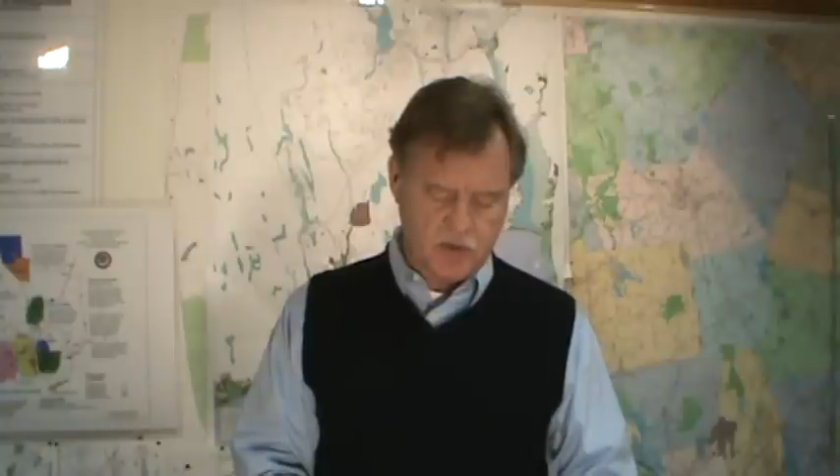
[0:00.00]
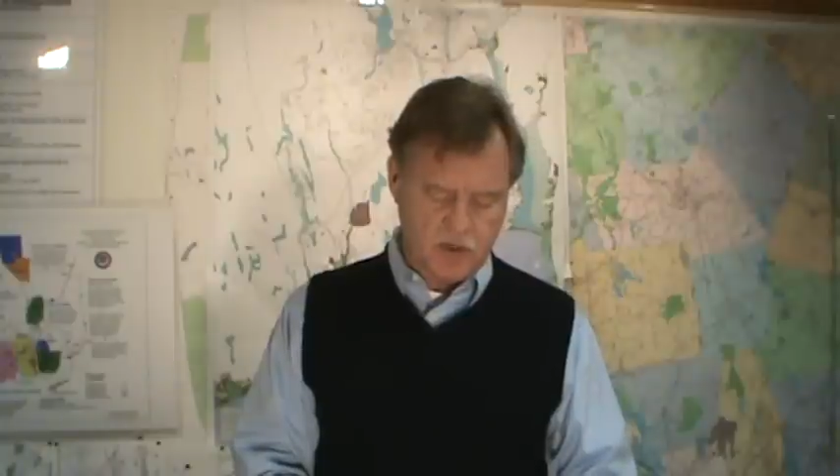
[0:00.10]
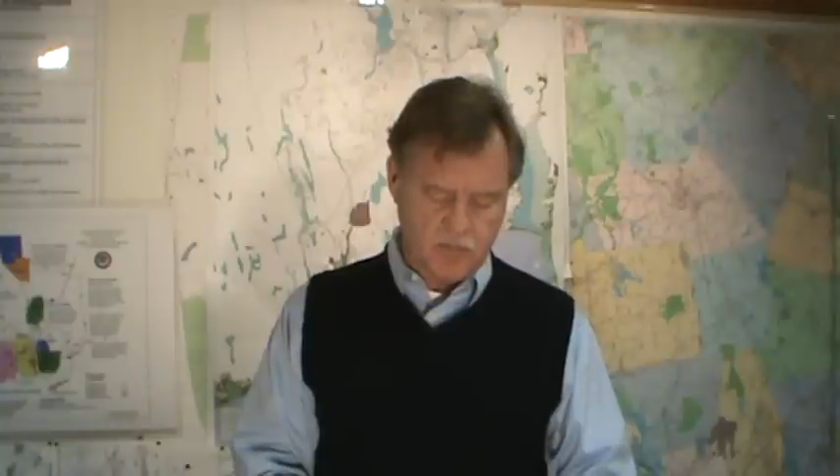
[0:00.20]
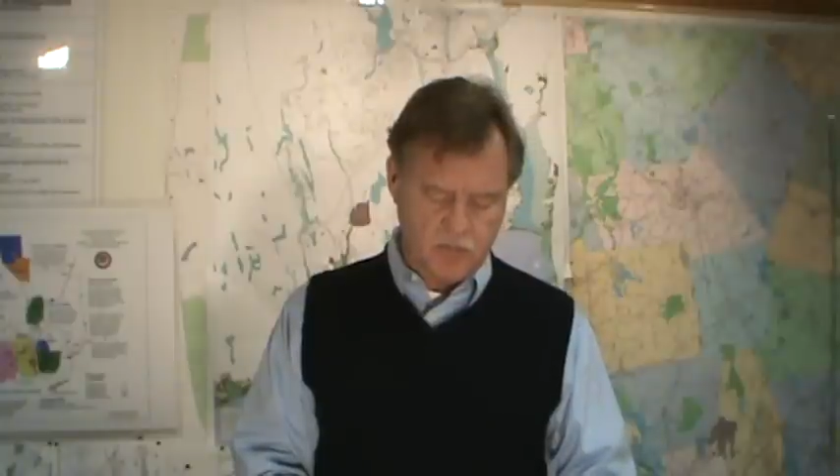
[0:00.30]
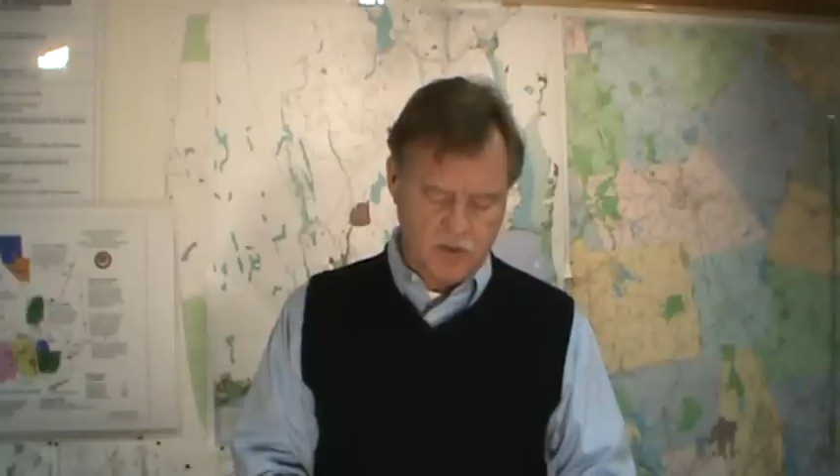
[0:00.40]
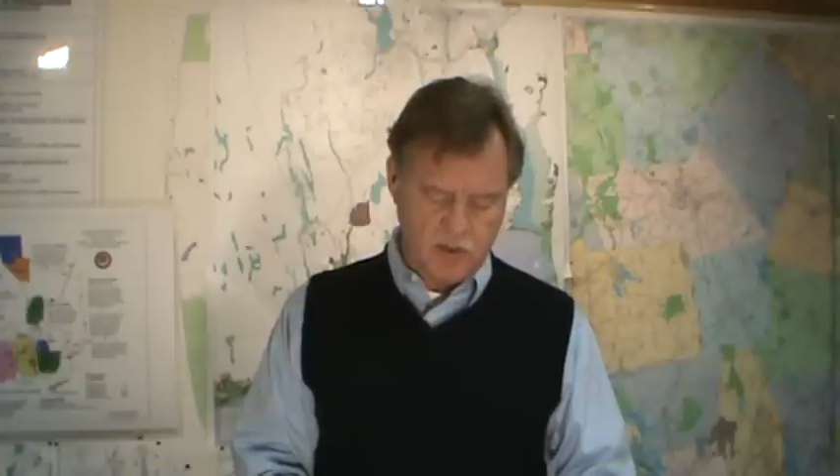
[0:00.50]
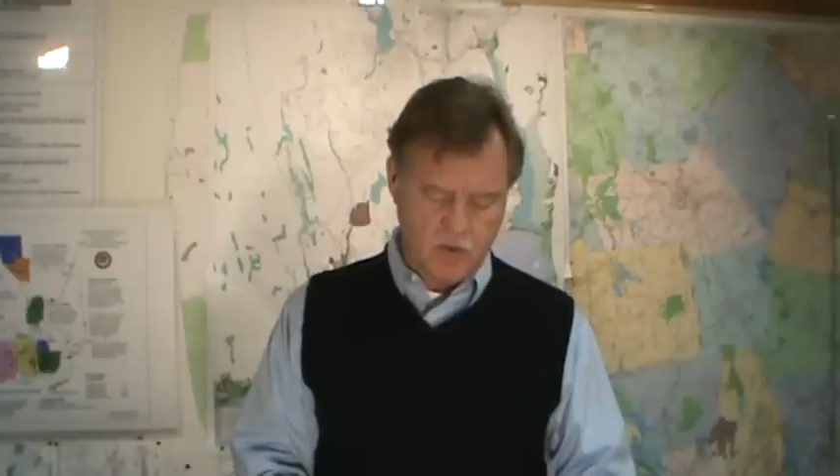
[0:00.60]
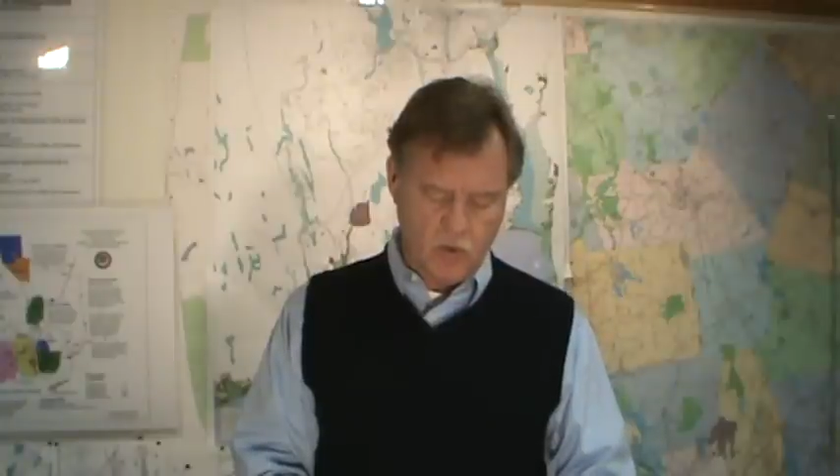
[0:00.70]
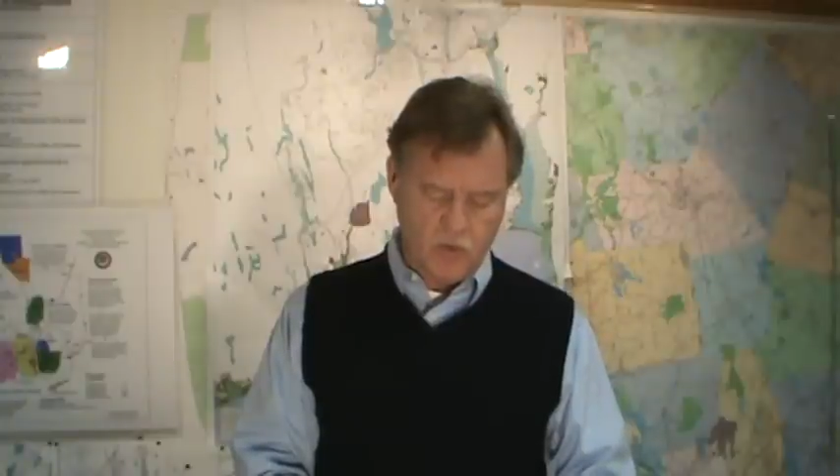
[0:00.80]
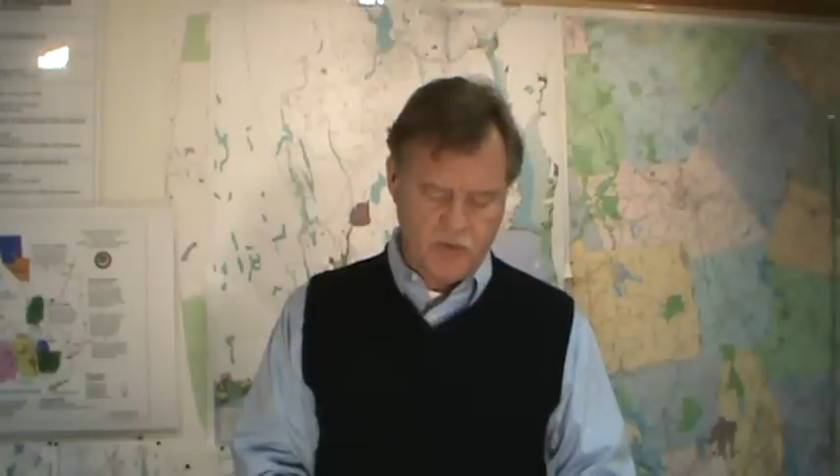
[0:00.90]
are going to
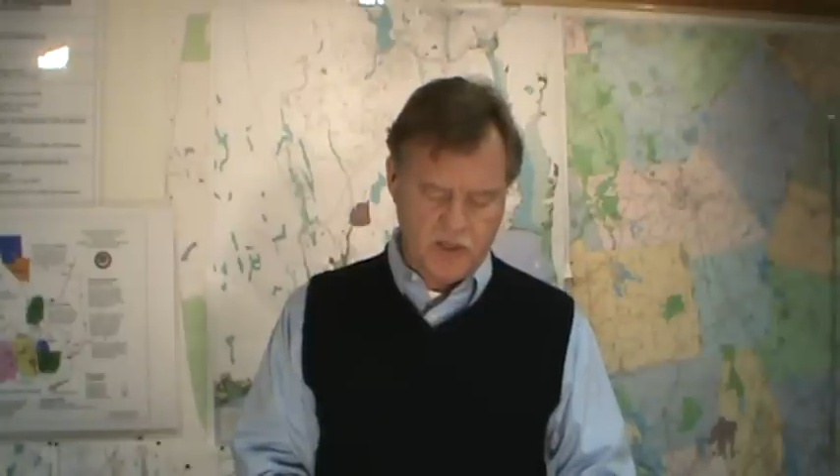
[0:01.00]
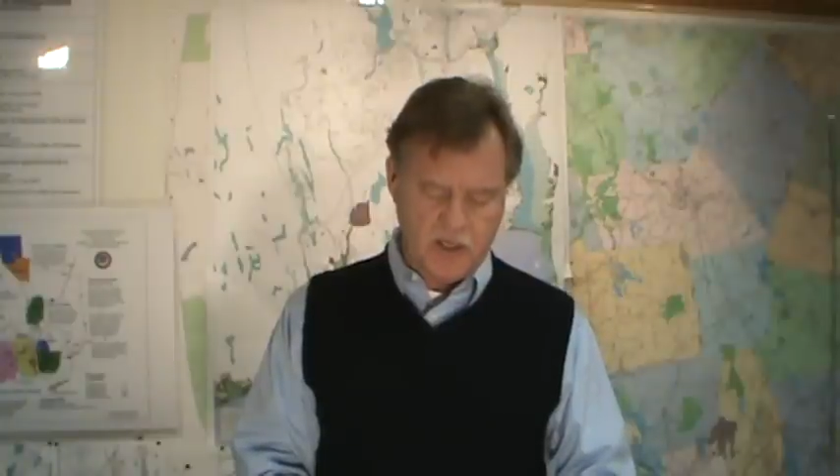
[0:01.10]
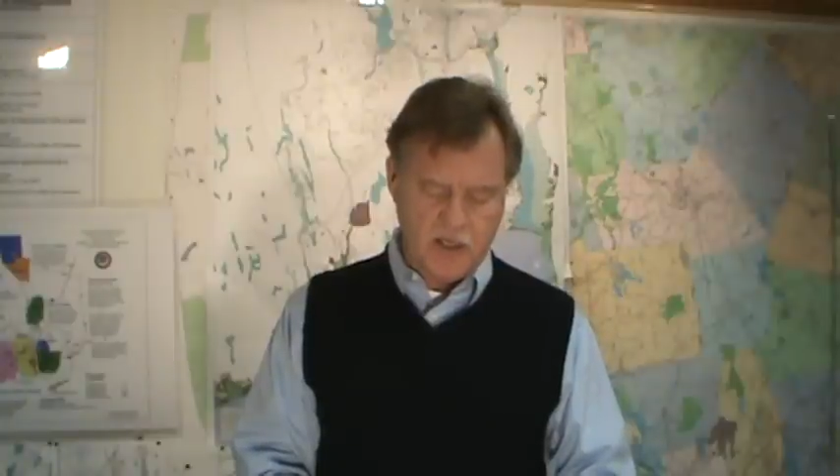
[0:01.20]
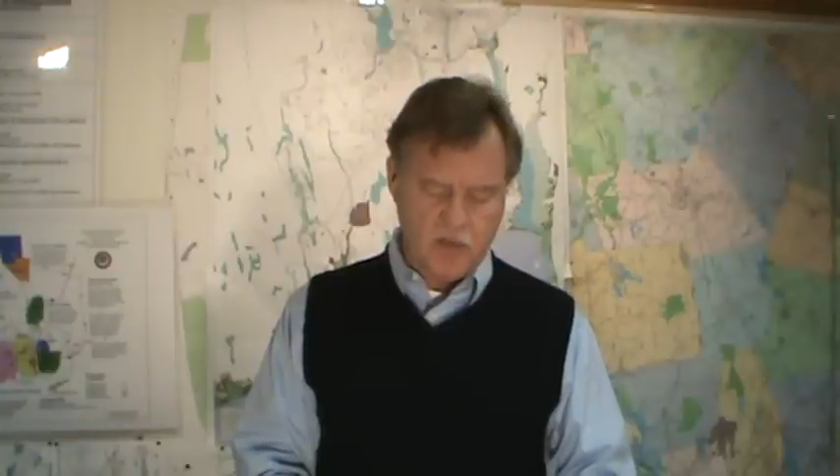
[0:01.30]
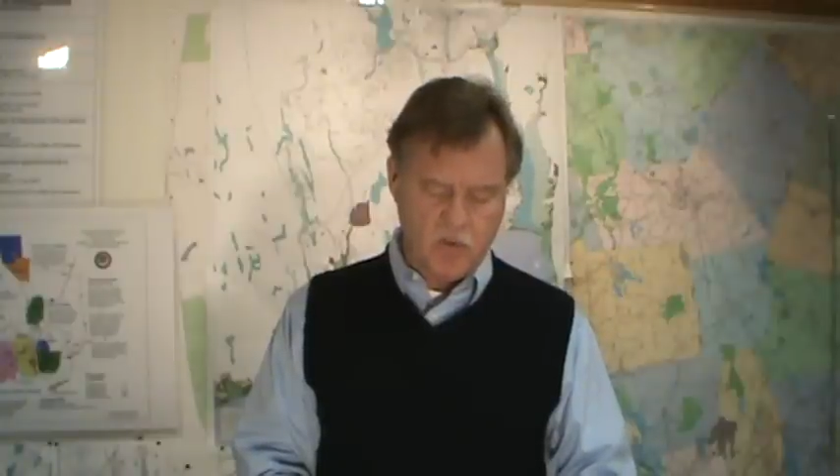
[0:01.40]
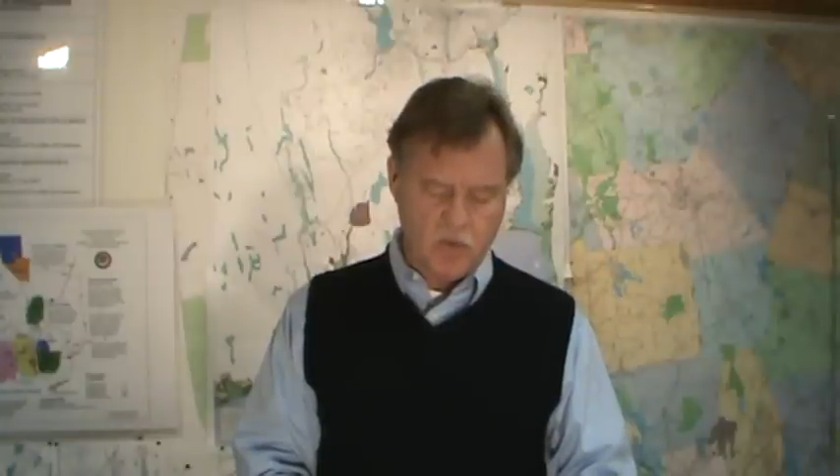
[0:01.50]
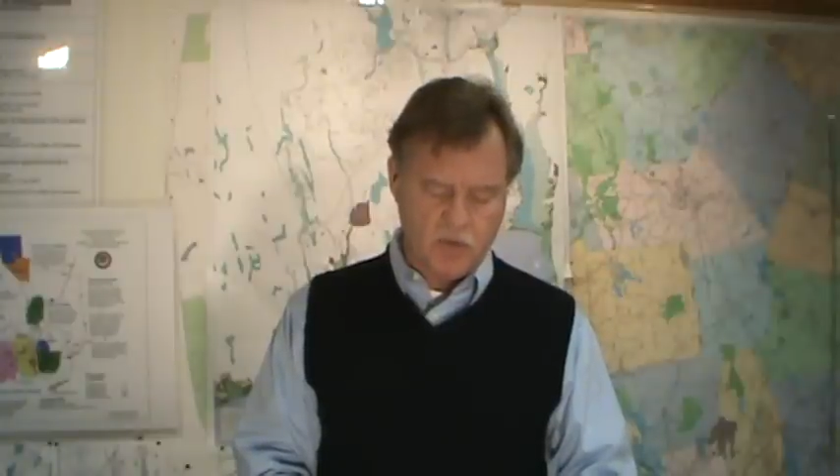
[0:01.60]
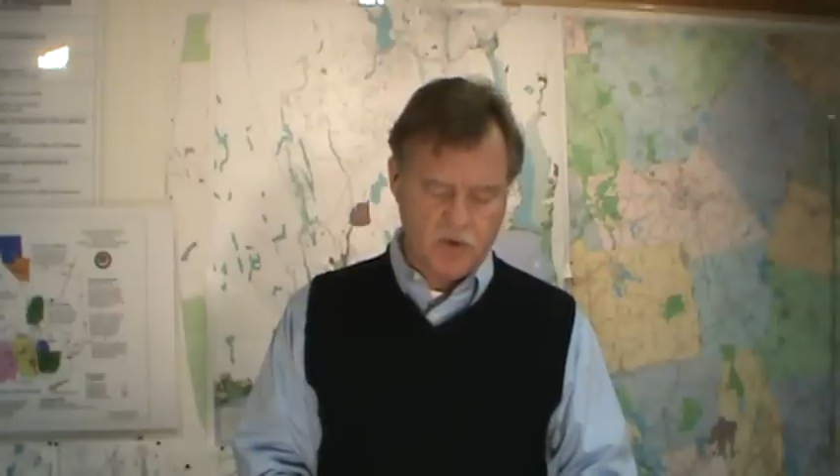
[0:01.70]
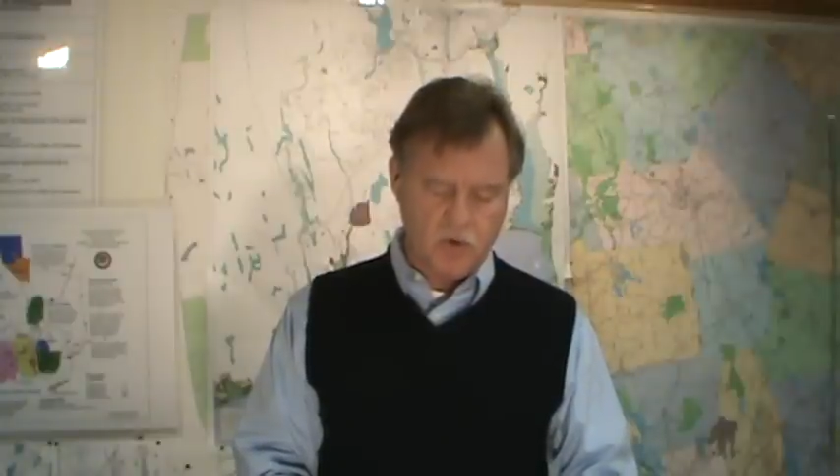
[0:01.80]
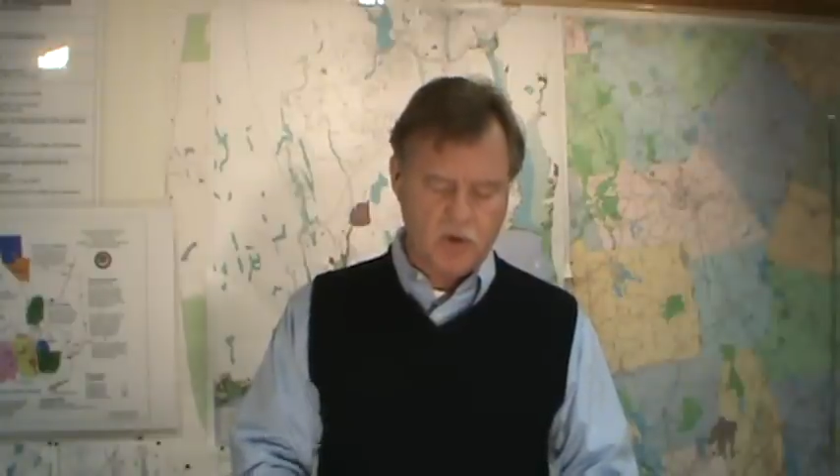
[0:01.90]
hold the key to what
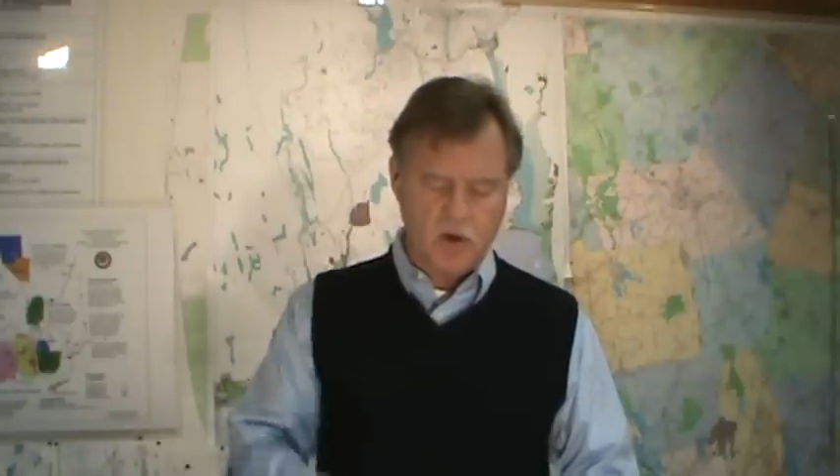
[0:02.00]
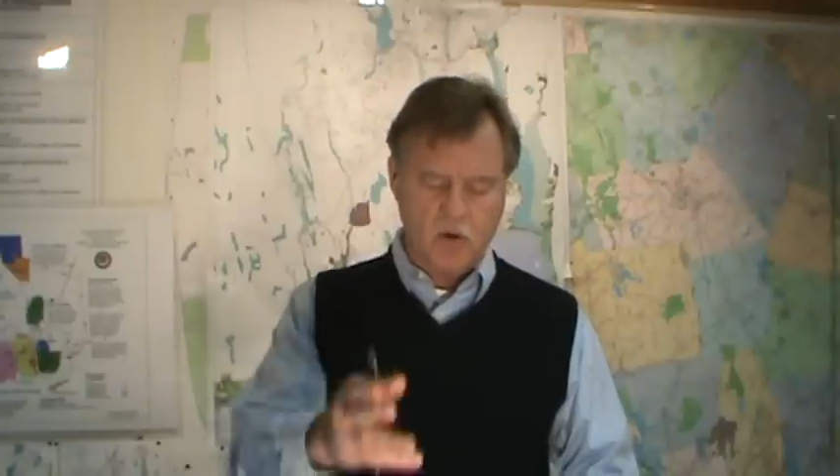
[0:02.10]
we're doing.